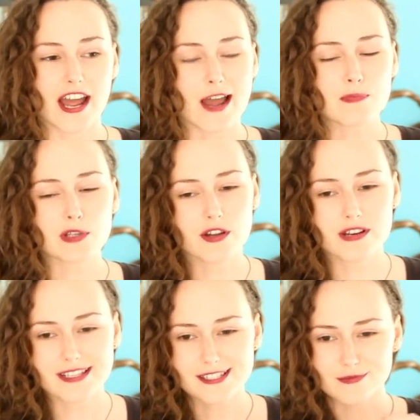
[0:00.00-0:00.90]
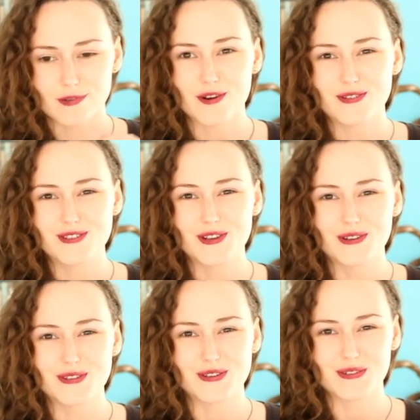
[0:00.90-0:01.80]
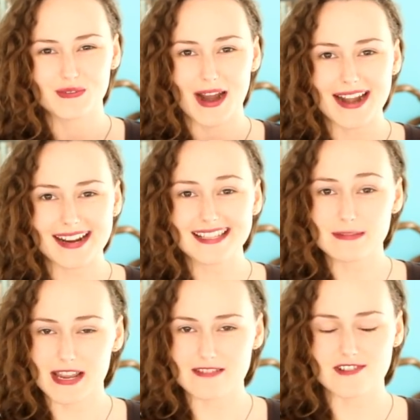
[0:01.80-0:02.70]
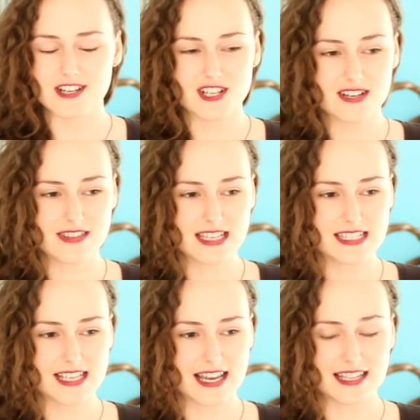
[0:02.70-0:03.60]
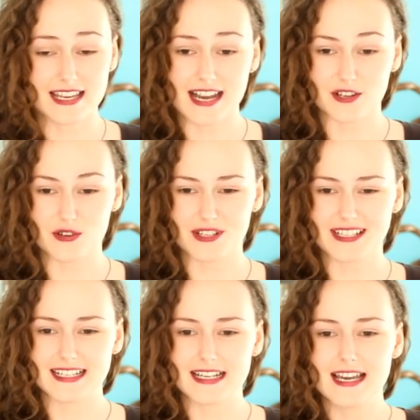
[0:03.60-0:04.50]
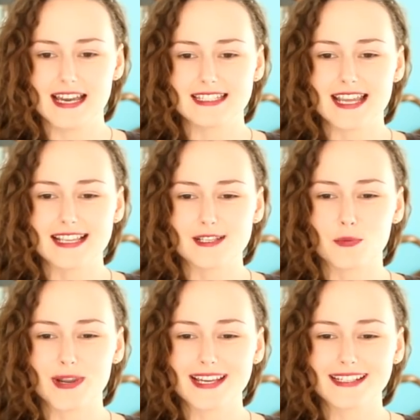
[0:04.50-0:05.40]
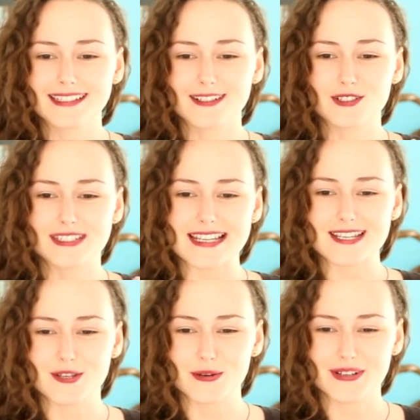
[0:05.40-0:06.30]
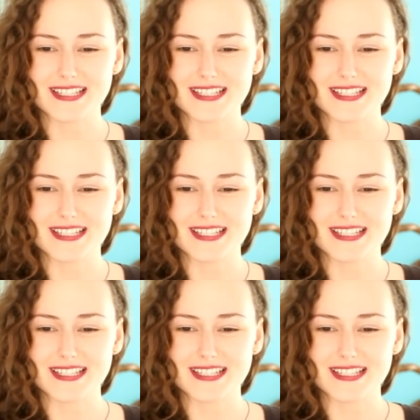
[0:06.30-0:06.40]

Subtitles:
Apollonius of Rhodes, who's writing the main version of this, the Argonautica, takes a weird little detour.